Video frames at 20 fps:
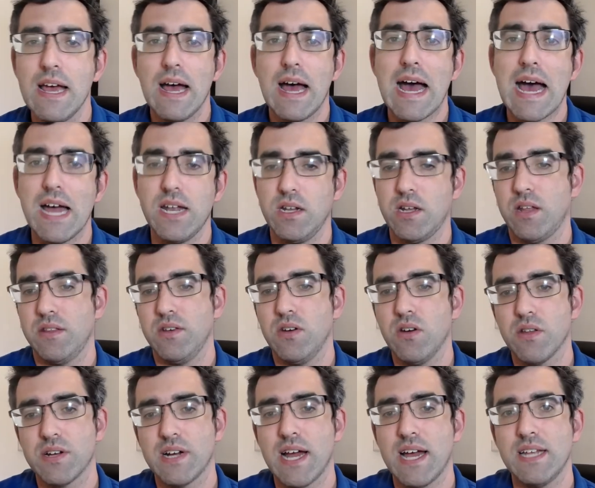and on the
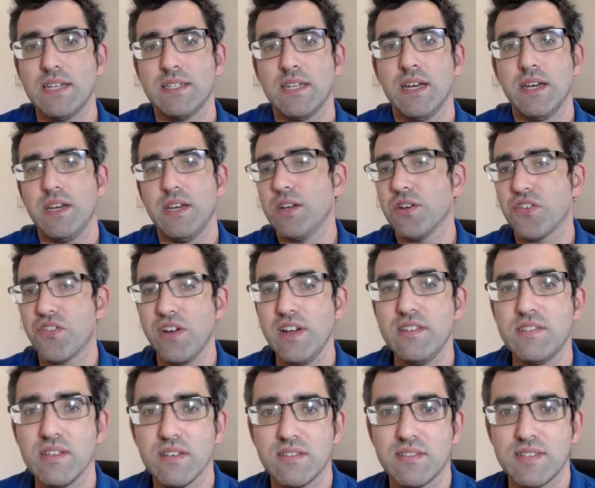other hand
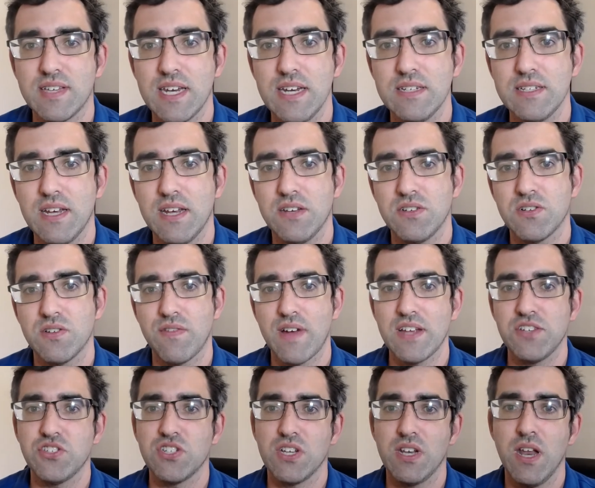increasing state
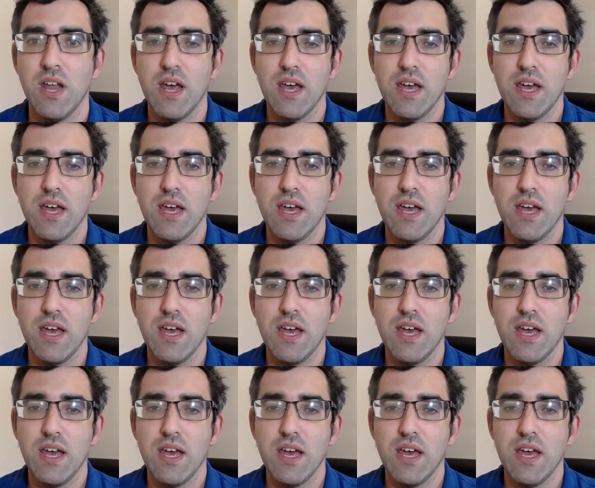intervention